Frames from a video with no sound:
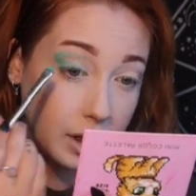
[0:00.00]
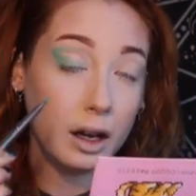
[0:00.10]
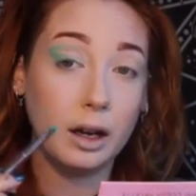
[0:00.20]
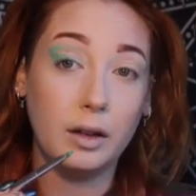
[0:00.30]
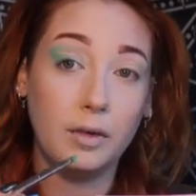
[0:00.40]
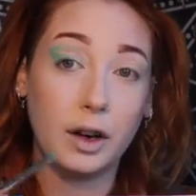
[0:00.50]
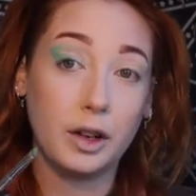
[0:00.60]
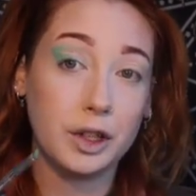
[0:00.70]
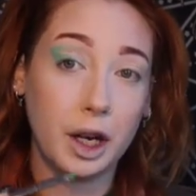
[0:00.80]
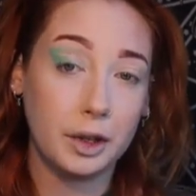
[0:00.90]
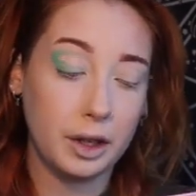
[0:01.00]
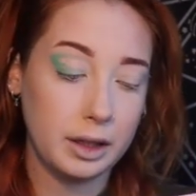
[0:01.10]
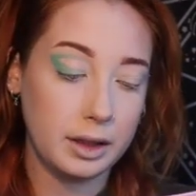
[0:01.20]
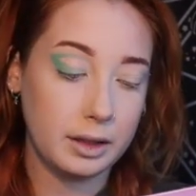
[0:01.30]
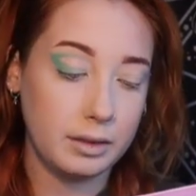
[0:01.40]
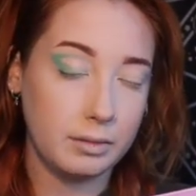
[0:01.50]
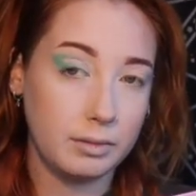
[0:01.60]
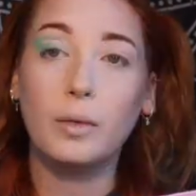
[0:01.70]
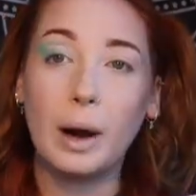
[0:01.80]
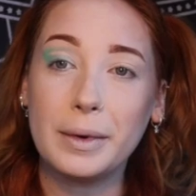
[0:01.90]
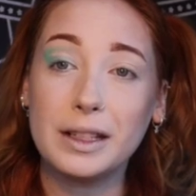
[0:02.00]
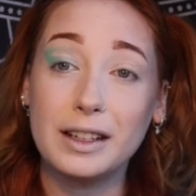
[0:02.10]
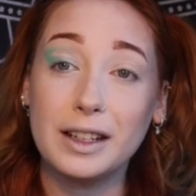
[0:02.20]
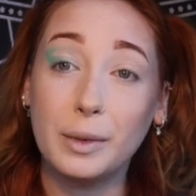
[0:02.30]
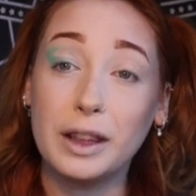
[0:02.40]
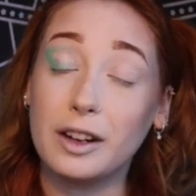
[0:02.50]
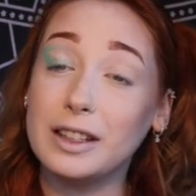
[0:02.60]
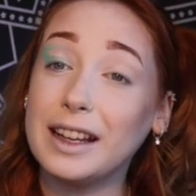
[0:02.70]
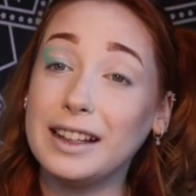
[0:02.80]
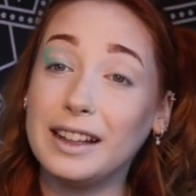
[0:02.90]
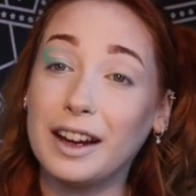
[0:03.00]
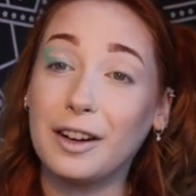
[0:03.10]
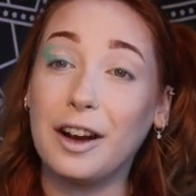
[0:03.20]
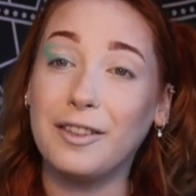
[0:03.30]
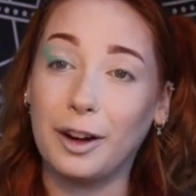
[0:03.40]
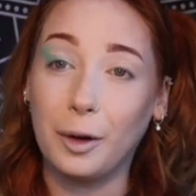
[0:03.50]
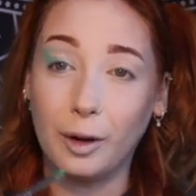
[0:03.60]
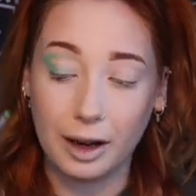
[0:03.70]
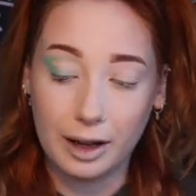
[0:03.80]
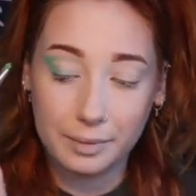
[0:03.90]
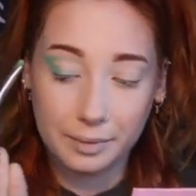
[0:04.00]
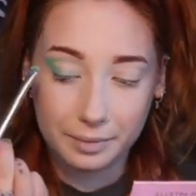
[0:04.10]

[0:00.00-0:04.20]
of our chakras, represented with our second layer of our aura.